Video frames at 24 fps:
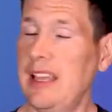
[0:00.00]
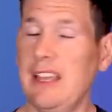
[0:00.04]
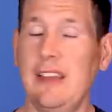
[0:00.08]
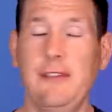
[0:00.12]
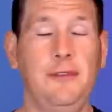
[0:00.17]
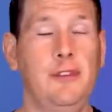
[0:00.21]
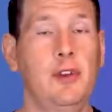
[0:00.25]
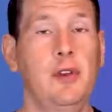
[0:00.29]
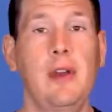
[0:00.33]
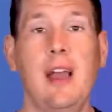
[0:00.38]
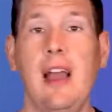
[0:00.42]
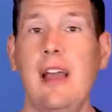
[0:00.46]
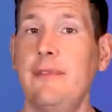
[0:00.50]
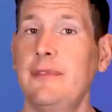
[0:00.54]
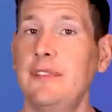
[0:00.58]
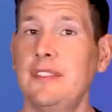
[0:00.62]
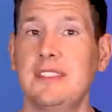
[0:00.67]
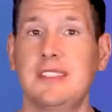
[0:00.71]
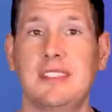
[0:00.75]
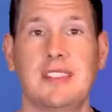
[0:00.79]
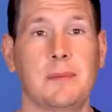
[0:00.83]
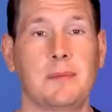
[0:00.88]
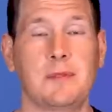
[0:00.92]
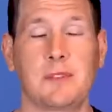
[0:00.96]
If you
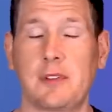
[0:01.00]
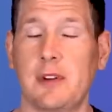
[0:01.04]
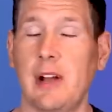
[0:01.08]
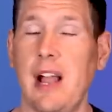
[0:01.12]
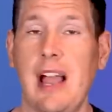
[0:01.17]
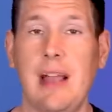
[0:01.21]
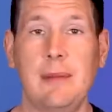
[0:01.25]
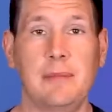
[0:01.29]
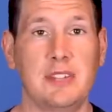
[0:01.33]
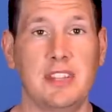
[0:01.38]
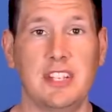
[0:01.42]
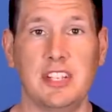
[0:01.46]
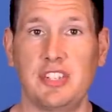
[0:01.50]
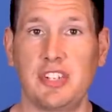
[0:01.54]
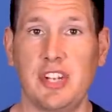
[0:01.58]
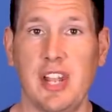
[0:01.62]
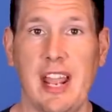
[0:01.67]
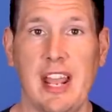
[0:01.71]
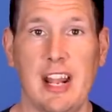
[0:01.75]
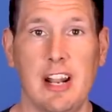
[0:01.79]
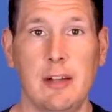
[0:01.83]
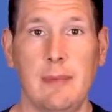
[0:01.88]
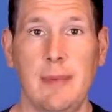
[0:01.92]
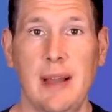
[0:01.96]
haven't subscribed to the
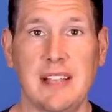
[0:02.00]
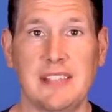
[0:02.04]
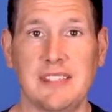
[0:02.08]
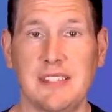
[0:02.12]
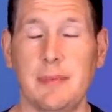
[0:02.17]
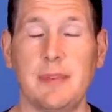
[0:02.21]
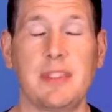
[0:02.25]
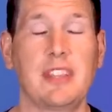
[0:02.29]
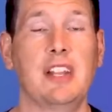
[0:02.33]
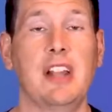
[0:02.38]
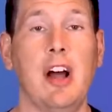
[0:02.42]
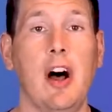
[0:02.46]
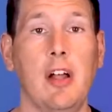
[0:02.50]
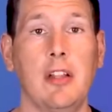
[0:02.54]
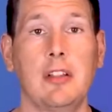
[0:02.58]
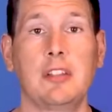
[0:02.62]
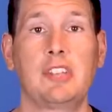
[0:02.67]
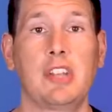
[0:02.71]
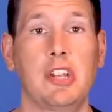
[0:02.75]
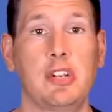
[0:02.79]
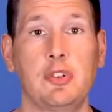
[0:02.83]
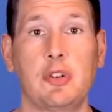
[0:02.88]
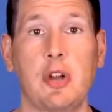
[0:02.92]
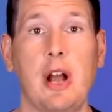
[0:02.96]
channel by some of the
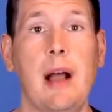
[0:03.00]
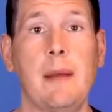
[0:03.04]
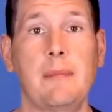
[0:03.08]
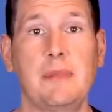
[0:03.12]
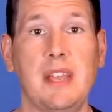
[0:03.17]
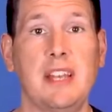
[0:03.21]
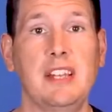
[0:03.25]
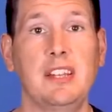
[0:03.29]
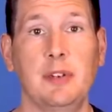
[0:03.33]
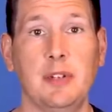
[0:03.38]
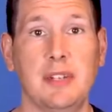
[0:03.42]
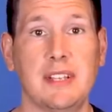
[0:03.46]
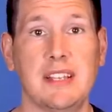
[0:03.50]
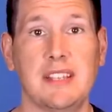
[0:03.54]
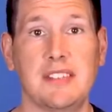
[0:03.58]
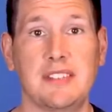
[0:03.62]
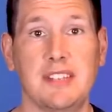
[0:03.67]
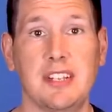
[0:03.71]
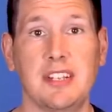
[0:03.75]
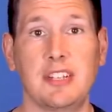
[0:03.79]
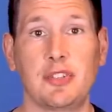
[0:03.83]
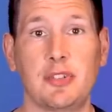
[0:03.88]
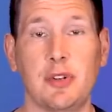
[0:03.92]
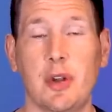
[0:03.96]
knowledge I dropped on you in
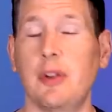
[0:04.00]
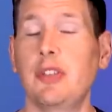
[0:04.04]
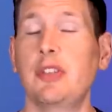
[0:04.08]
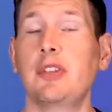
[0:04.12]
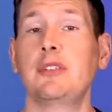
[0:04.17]
this intro,